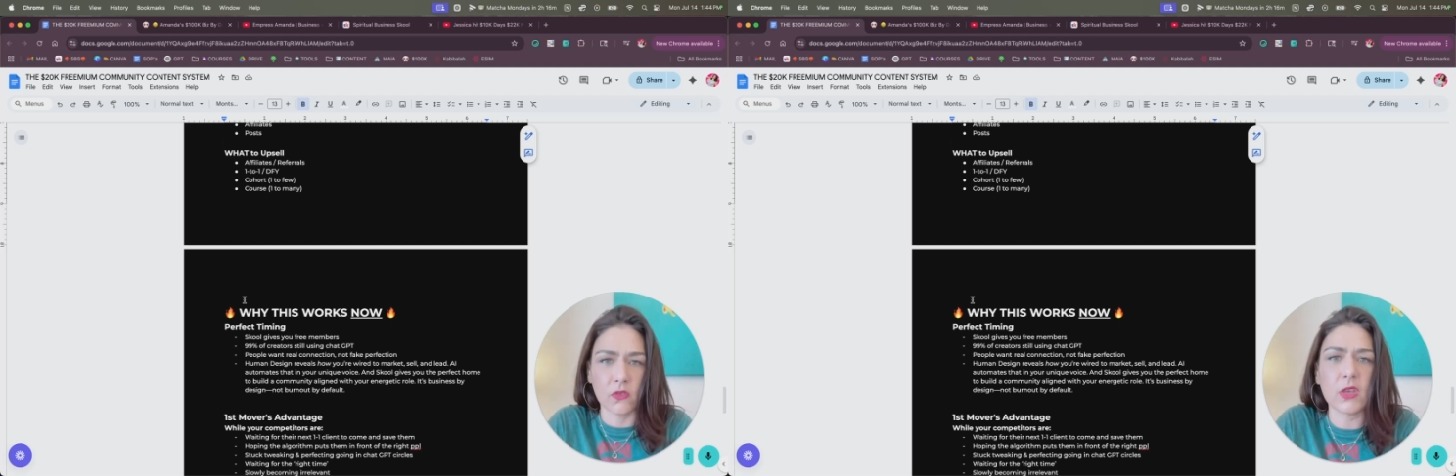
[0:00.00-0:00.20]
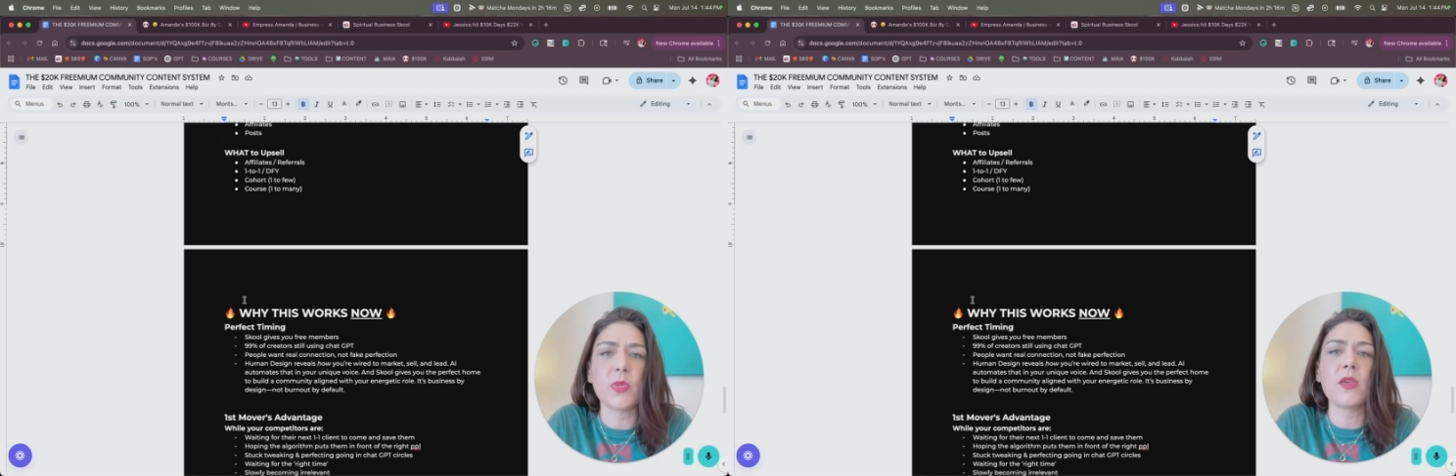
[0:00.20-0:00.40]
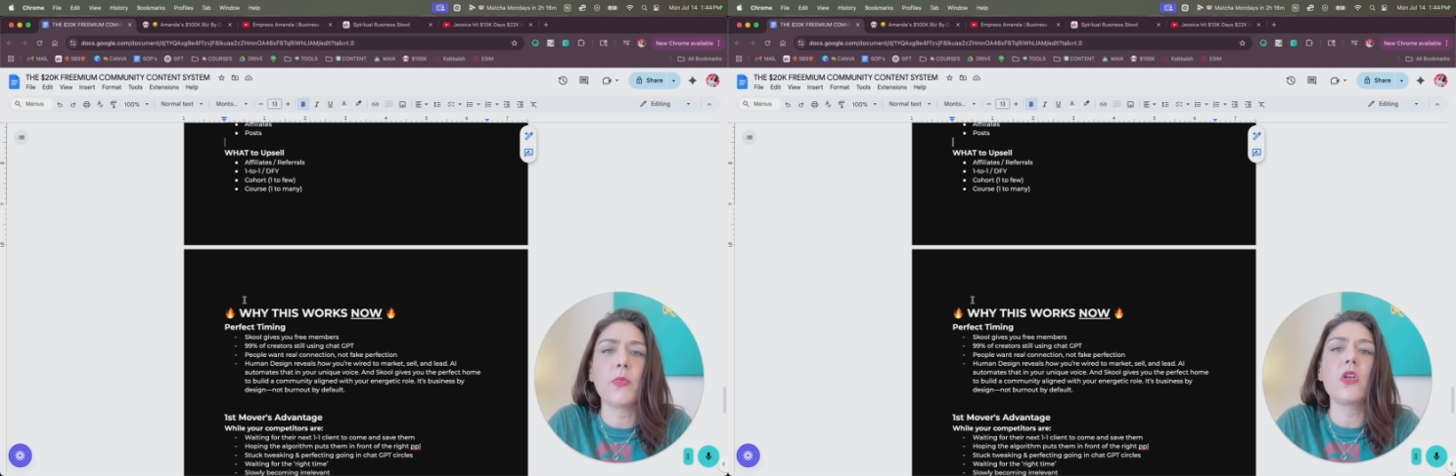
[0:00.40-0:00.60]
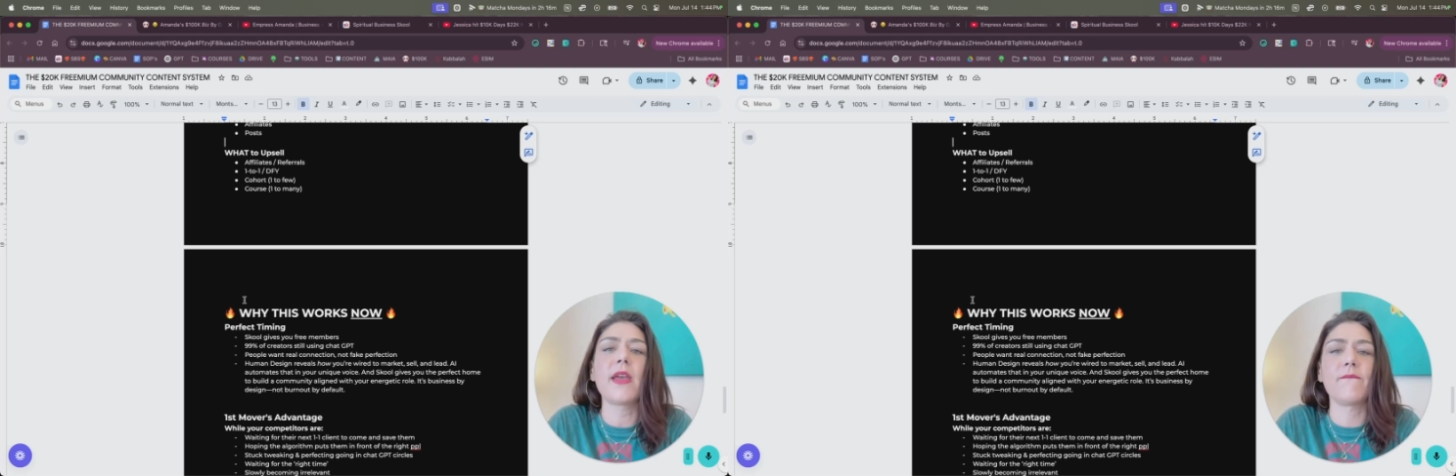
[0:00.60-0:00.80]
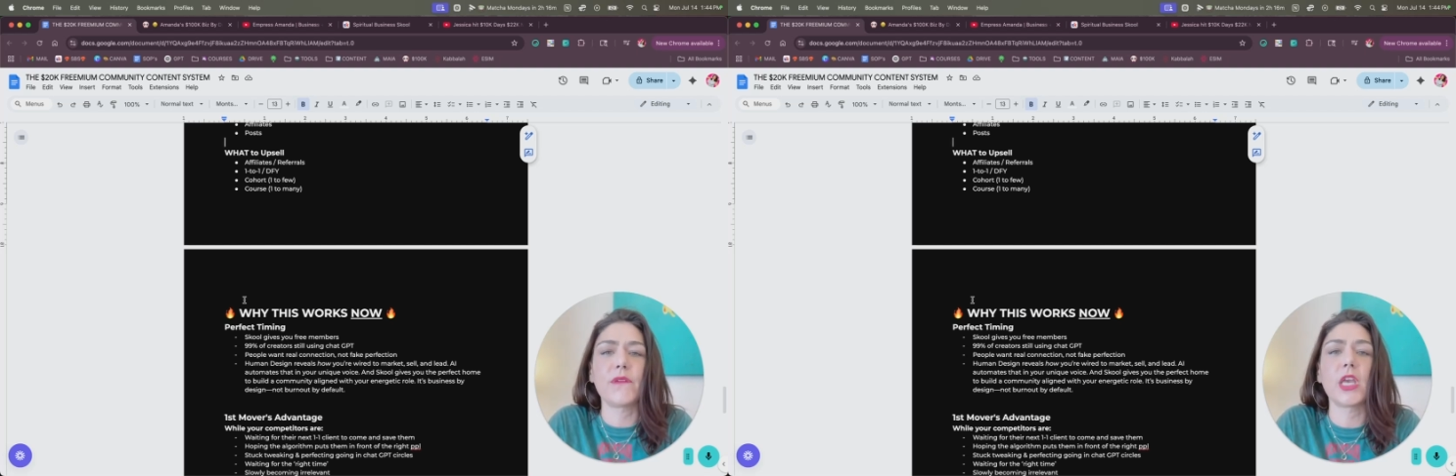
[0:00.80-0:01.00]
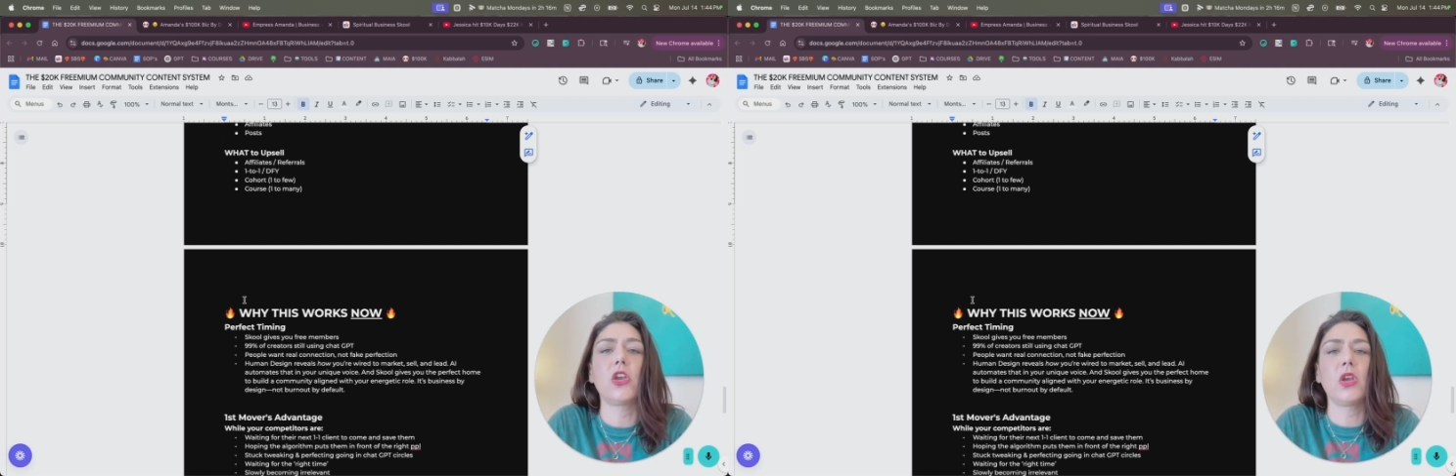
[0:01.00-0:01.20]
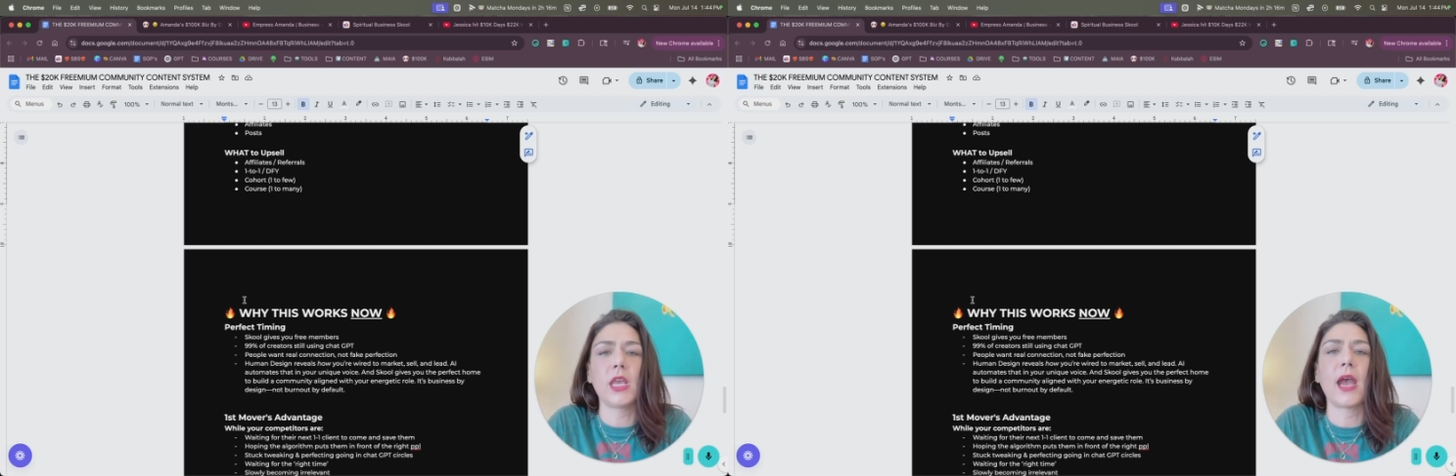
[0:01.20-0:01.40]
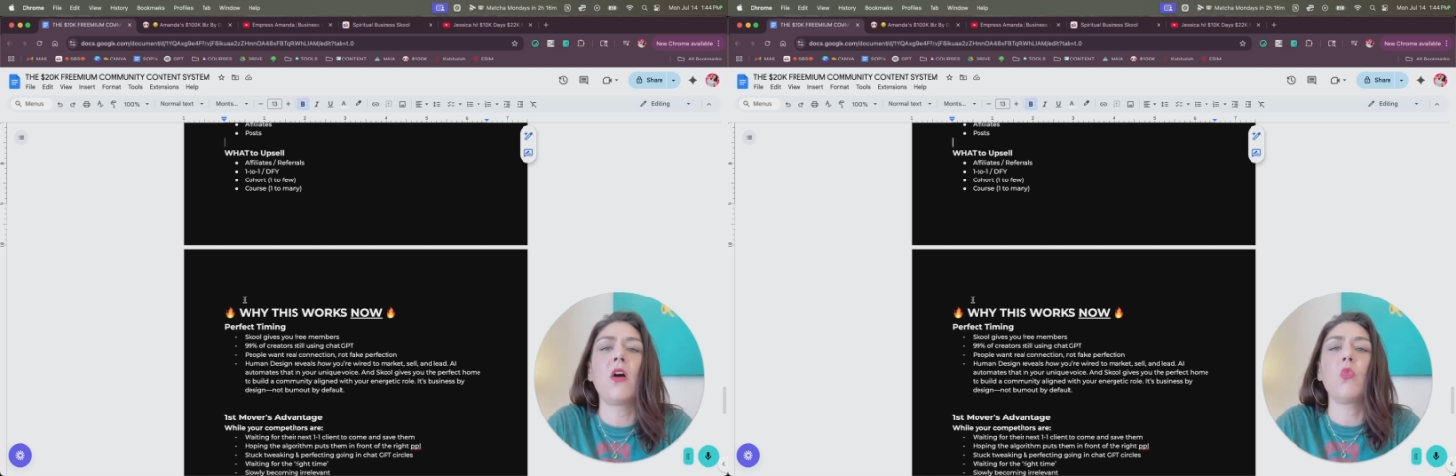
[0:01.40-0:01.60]
your clients and
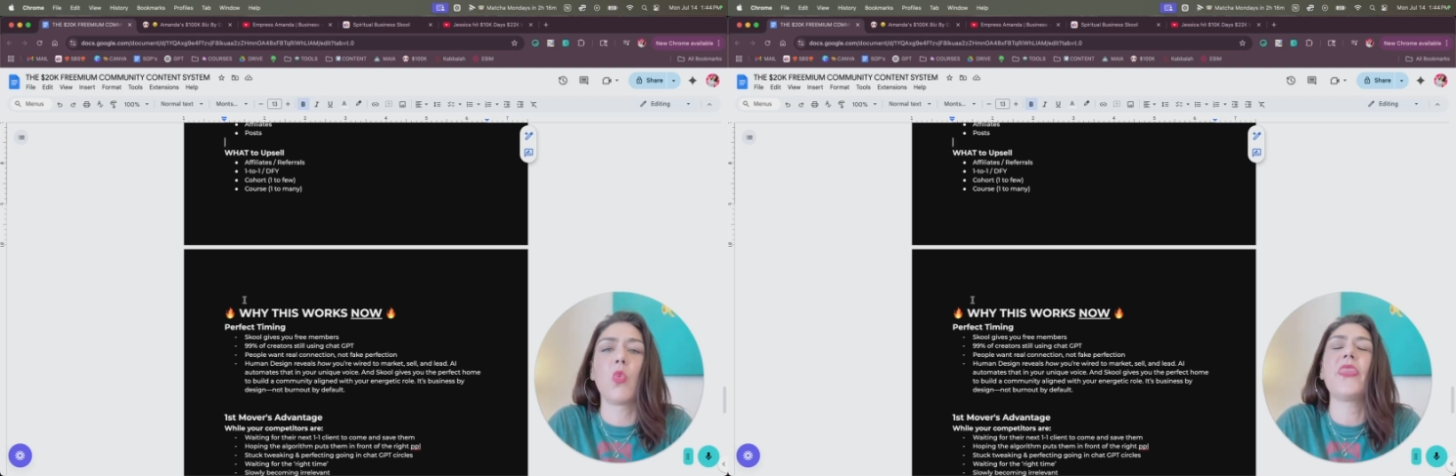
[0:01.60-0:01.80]
serving